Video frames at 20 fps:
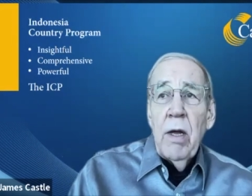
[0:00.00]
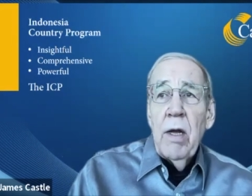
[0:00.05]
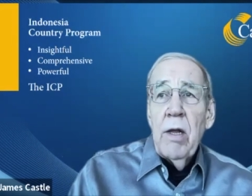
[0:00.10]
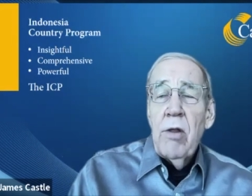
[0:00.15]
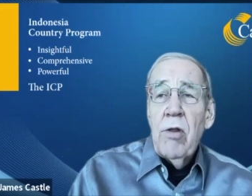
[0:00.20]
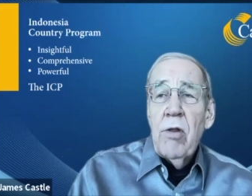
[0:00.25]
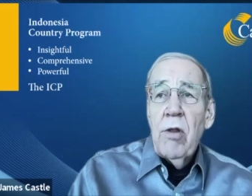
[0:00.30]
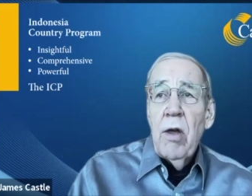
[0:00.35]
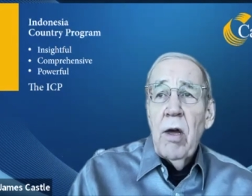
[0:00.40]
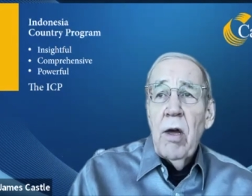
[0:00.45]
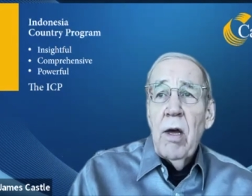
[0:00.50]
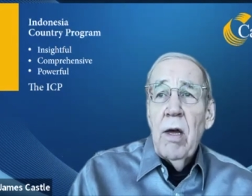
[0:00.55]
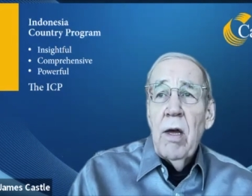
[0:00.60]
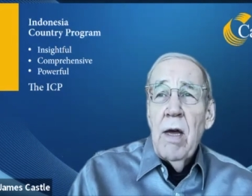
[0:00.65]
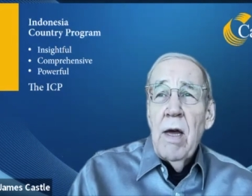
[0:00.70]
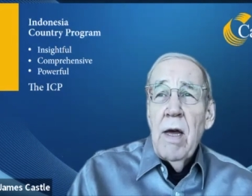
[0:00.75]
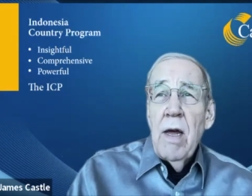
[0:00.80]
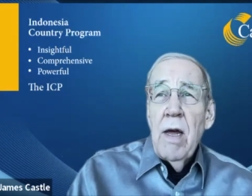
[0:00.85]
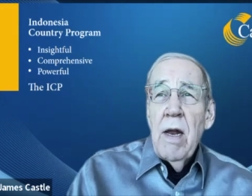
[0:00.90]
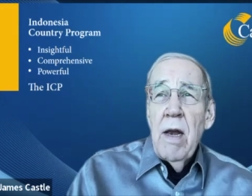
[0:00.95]
It's uh,
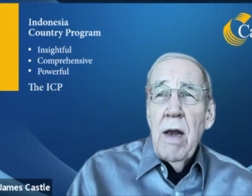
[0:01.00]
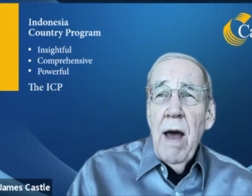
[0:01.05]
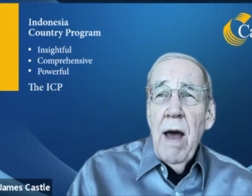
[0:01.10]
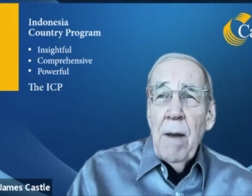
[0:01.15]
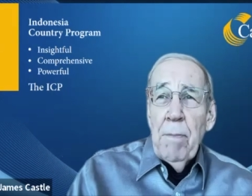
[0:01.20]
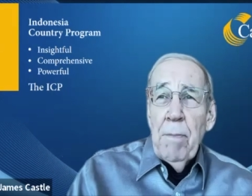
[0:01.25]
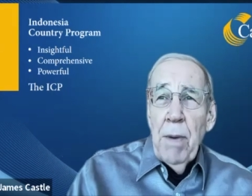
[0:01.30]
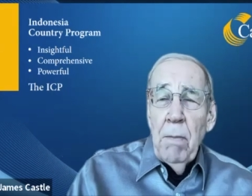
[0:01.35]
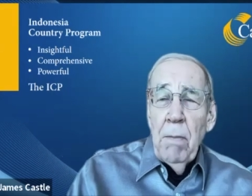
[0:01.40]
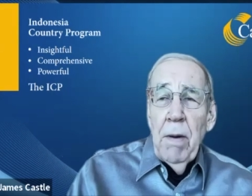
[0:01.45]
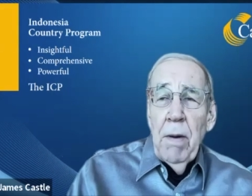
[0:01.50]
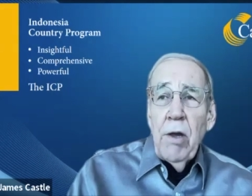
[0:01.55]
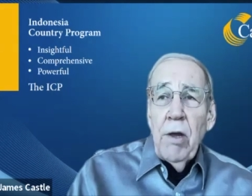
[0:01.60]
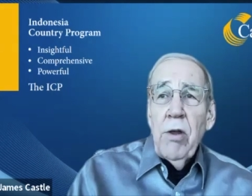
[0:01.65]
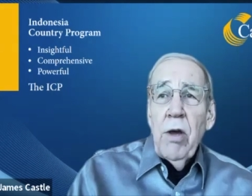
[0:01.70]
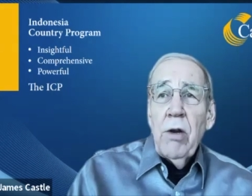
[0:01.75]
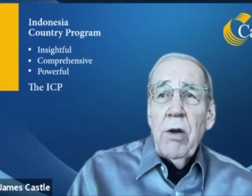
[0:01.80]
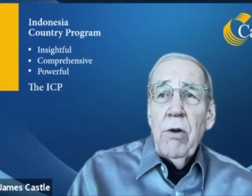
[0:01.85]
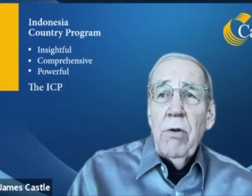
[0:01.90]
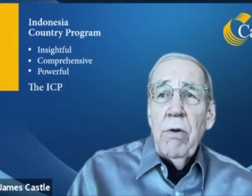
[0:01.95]
not public
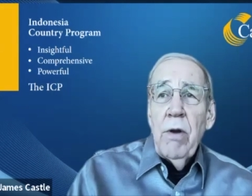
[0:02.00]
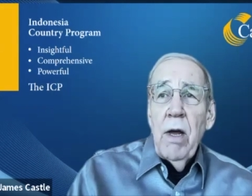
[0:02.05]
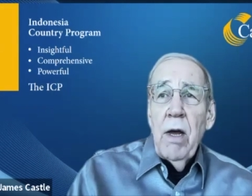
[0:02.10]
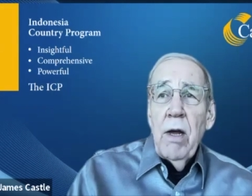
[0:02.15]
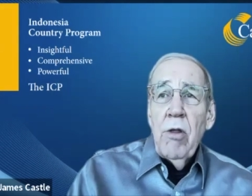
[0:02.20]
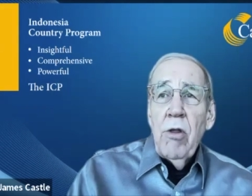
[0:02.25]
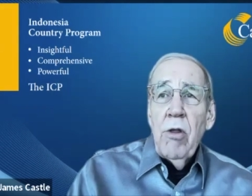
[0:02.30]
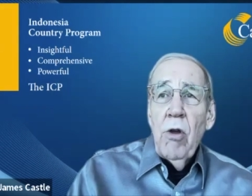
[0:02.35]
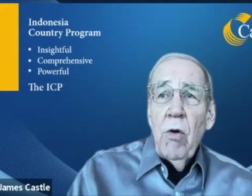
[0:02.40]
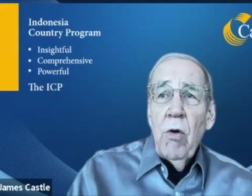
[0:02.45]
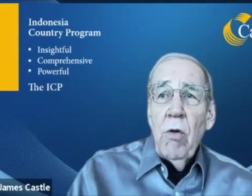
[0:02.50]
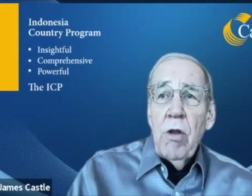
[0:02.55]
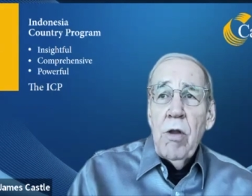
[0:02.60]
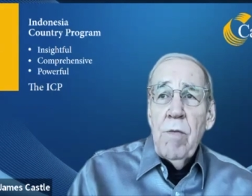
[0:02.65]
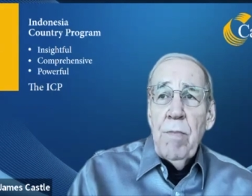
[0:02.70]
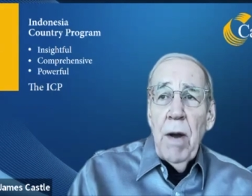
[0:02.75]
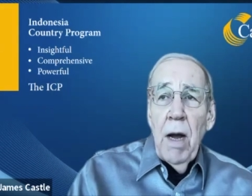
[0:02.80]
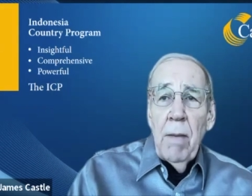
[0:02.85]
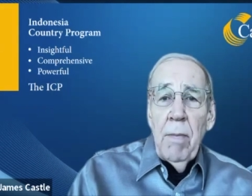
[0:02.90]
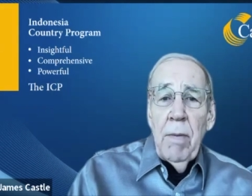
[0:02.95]
sector debt, so it's
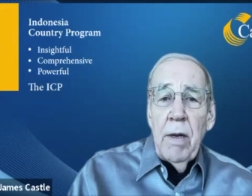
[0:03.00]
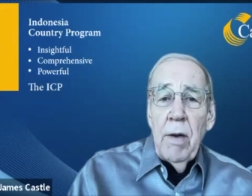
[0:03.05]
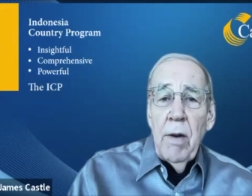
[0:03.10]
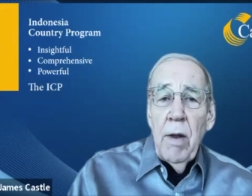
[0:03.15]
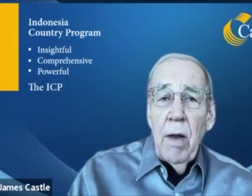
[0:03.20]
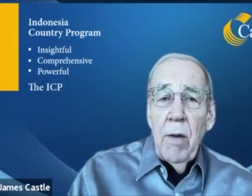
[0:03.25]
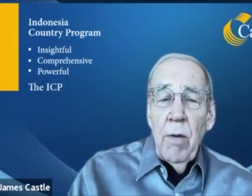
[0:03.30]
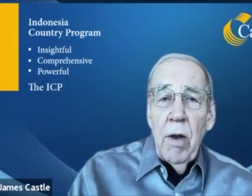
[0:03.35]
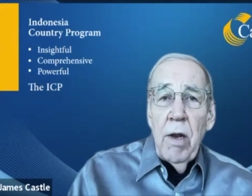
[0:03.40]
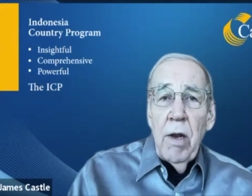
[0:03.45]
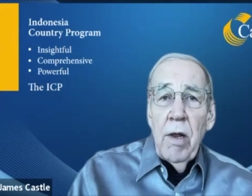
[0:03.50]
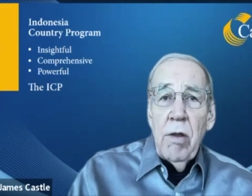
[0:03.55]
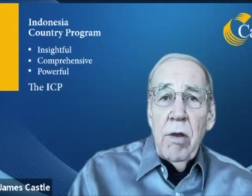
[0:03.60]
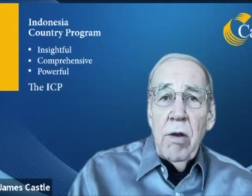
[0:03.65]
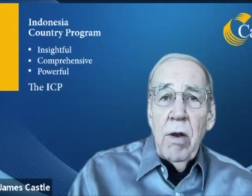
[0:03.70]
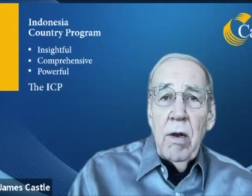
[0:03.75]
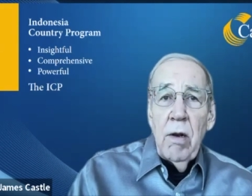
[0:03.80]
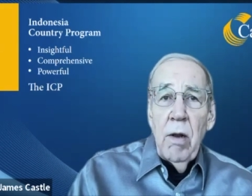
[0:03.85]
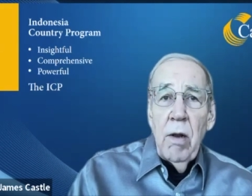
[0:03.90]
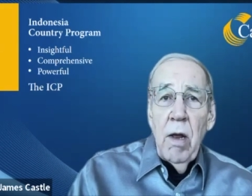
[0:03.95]
probably, it, it
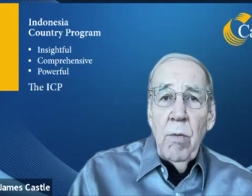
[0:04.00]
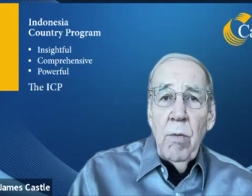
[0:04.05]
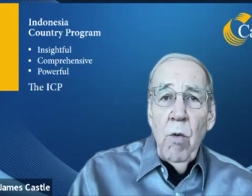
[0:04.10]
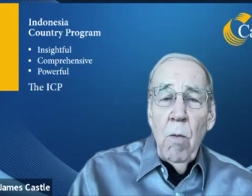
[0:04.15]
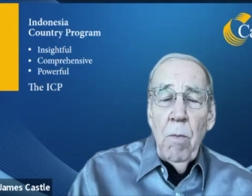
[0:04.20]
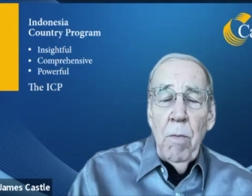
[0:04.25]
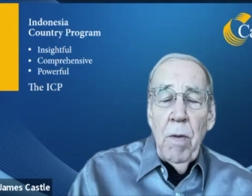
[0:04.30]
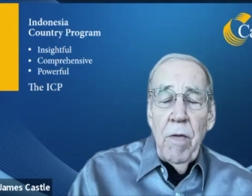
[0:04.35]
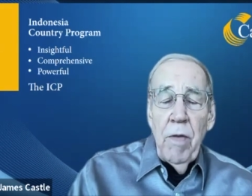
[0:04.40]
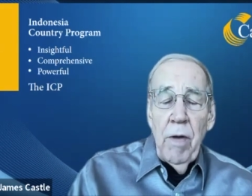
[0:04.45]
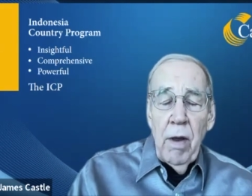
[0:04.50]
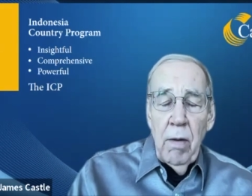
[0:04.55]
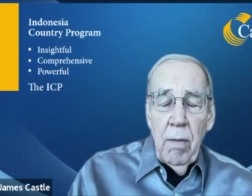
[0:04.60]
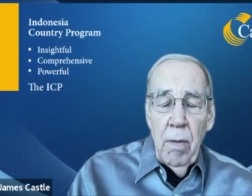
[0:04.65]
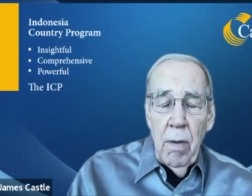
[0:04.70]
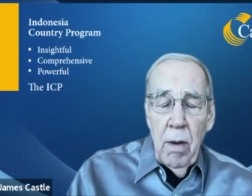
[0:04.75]
isn't, it won't be the